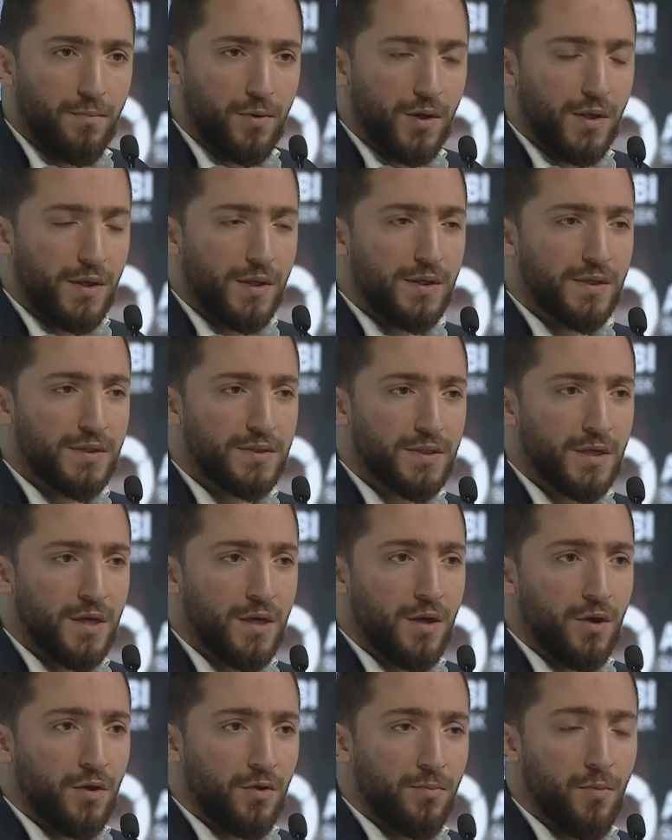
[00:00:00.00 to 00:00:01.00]
2 employees
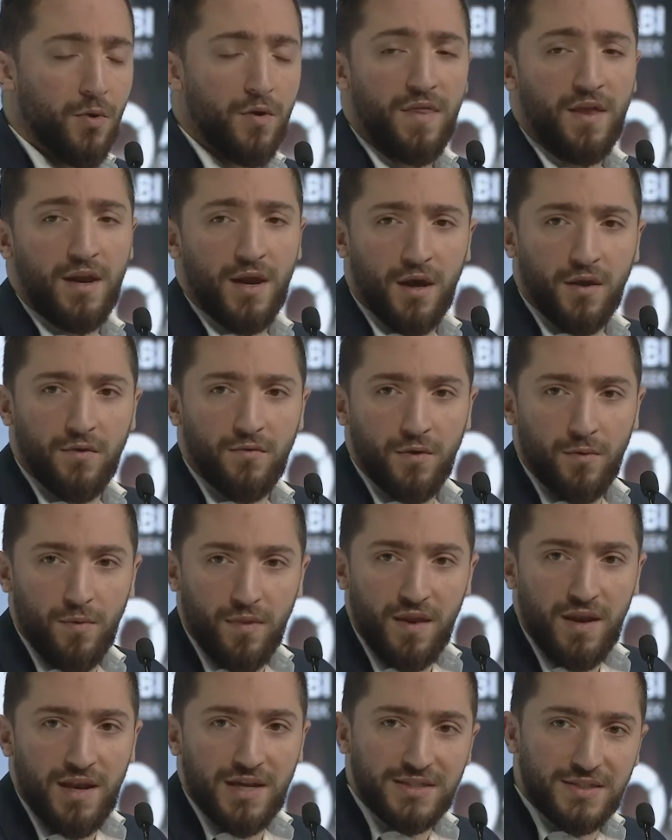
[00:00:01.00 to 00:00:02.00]
to more than 100
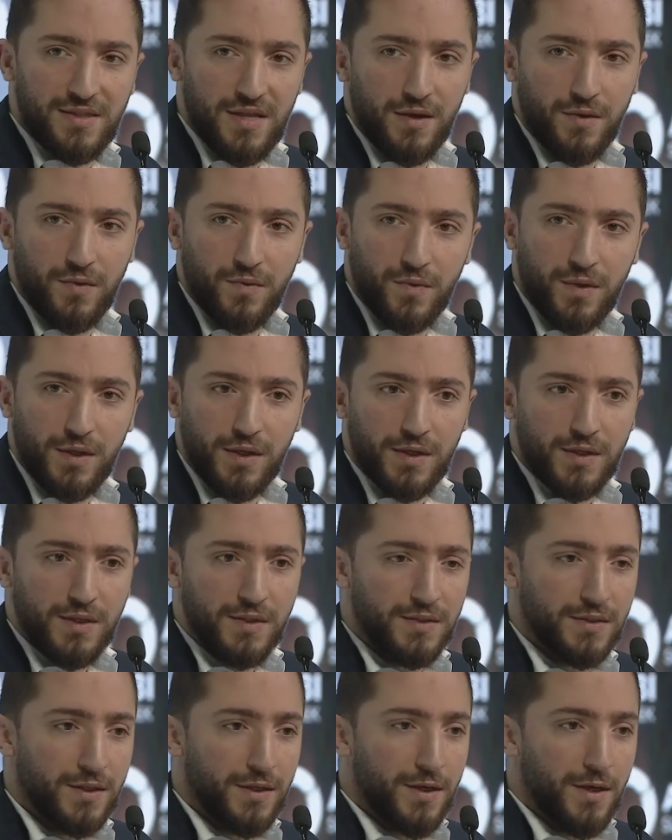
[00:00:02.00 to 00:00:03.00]
within less than 2
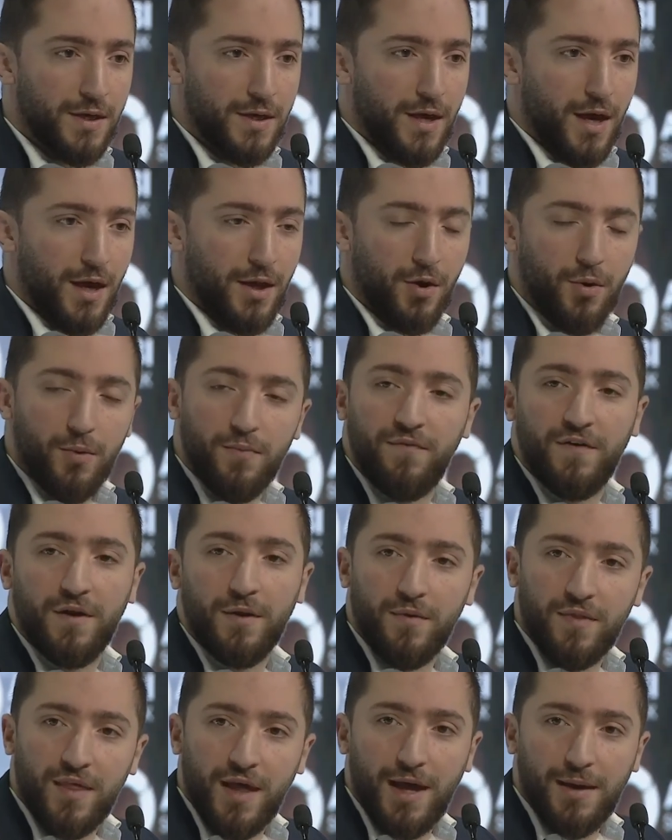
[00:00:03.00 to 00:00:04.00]
years. And
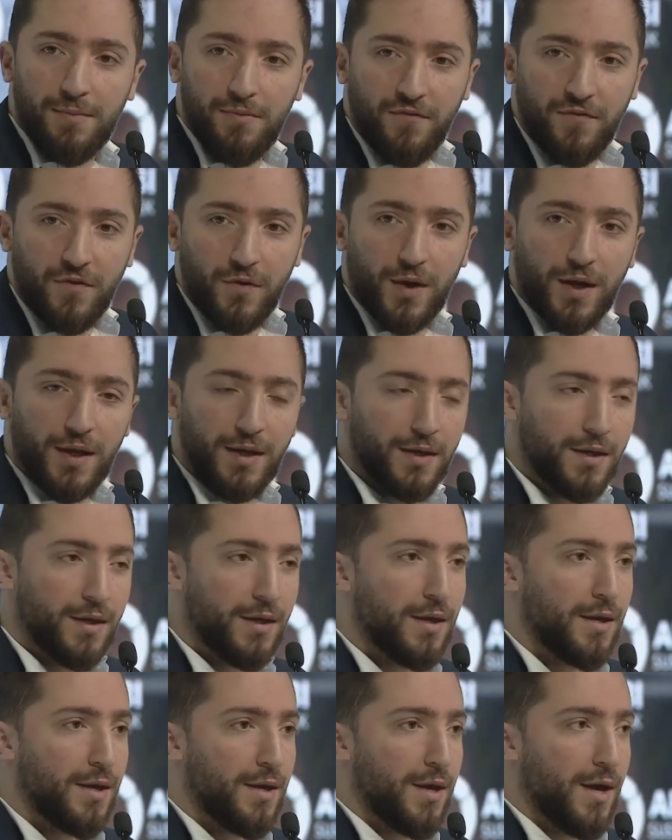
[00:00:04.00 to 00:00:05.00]
hopefully with the help of UN
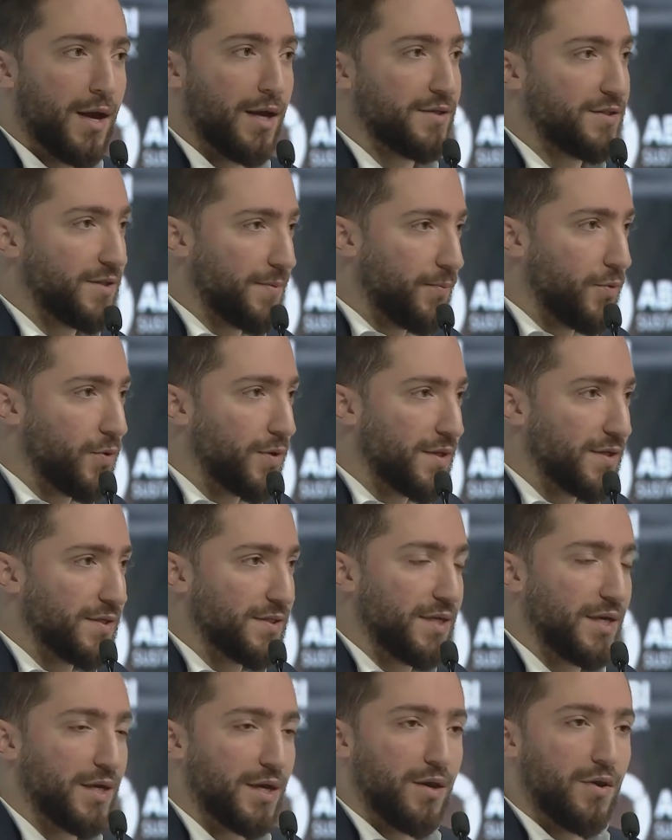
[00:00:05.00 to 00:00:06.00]
and
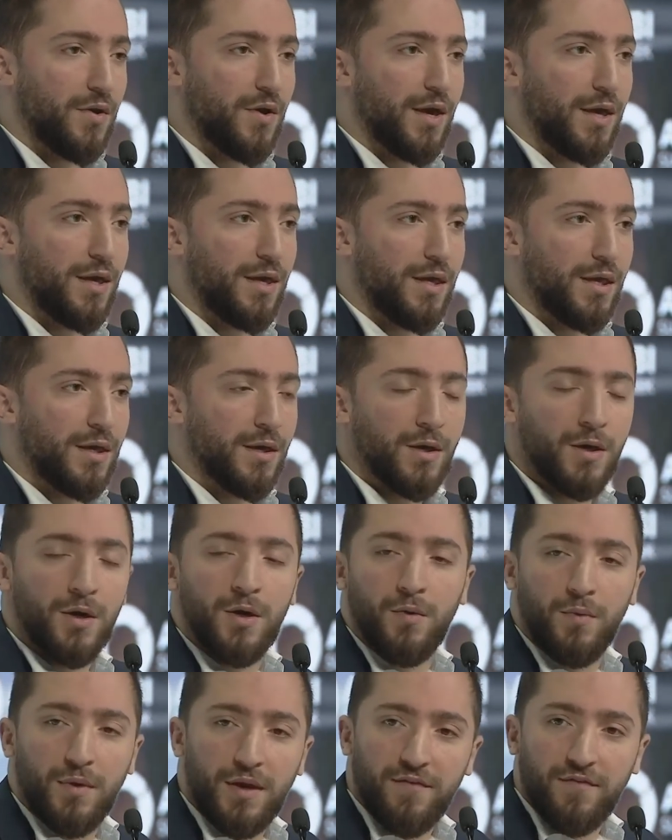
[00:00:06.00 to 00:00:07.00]
supporters here in UAE,
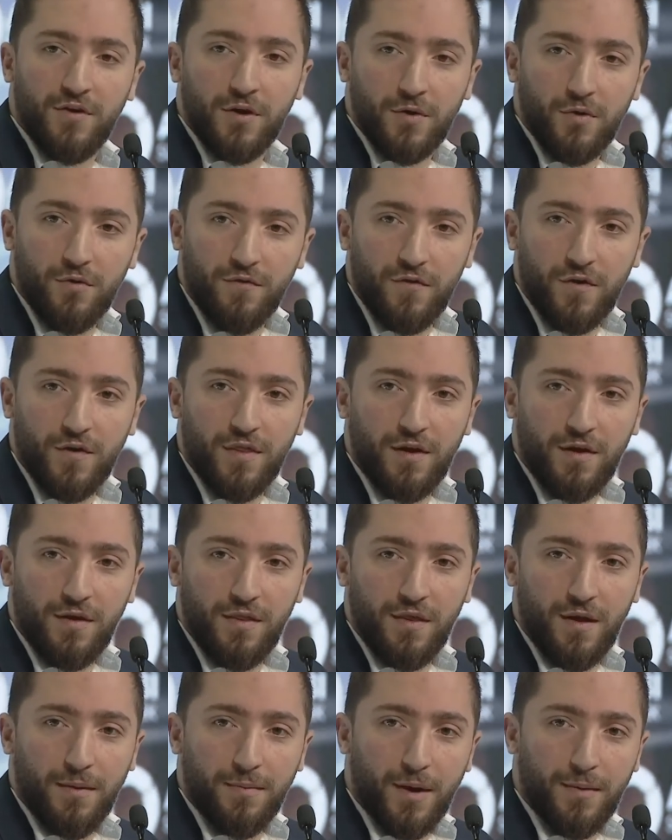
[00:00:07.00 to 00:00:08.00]
we'll even grow further
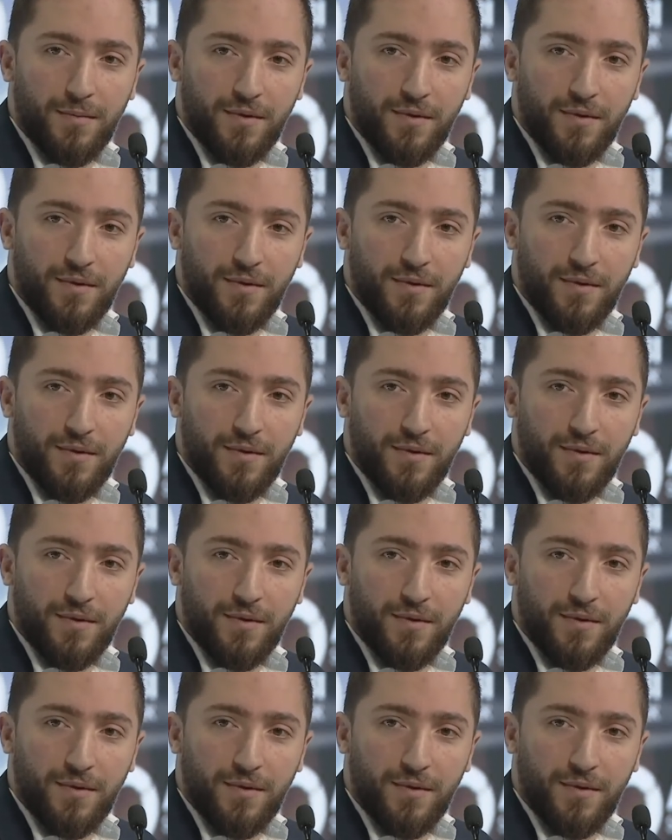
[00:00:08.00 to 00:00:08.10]
in the